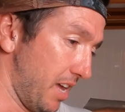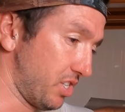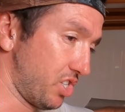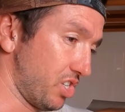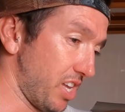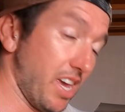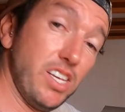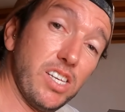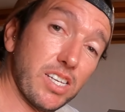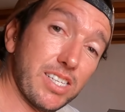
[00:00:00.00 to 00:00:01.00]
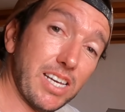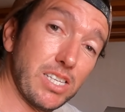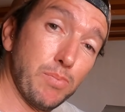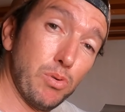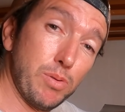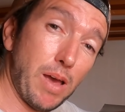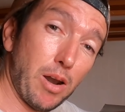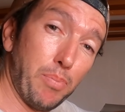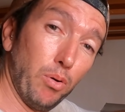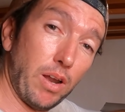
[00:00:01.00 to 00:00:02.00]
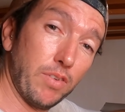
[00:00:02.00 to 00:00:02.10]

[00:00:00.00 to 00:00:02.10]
it's just easy accessible to be able to pull